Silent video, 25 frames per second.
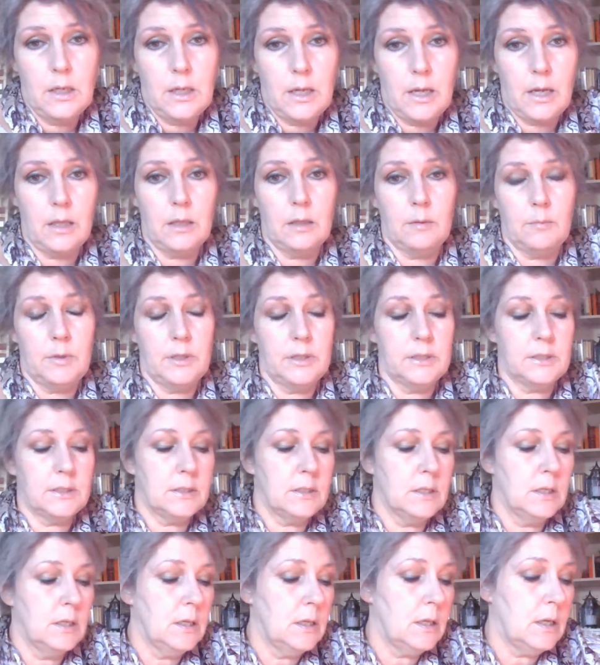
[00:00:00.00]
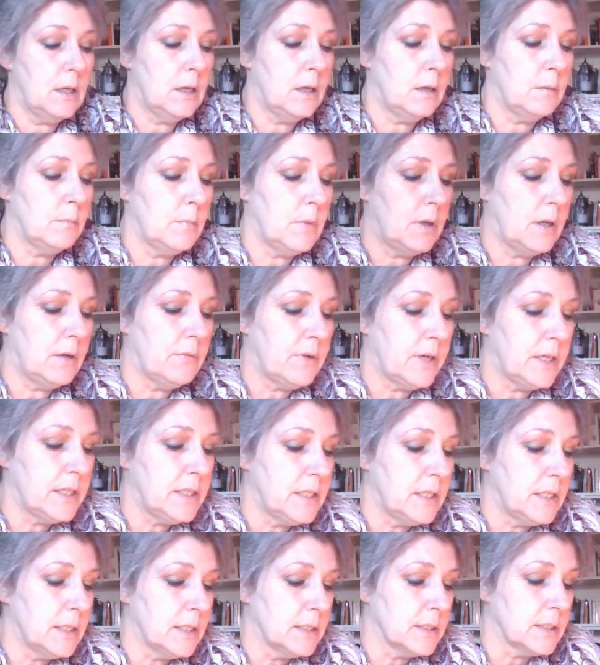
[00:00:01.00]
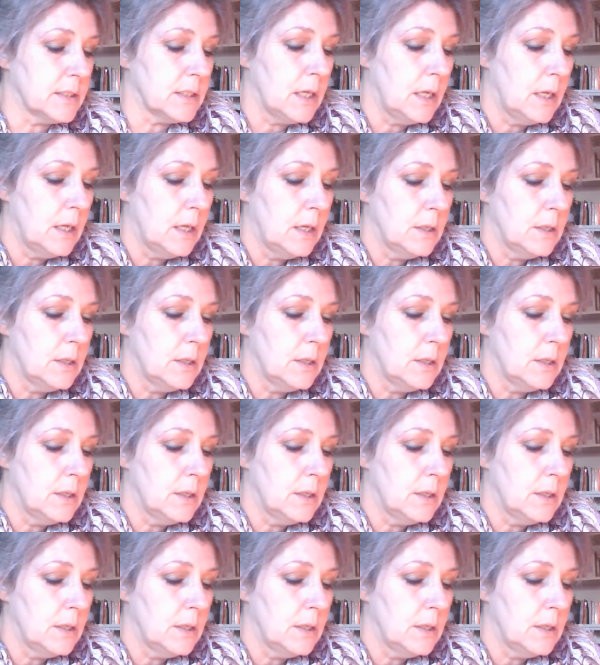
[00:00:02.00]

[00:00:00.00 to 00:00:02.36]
elements of ideas.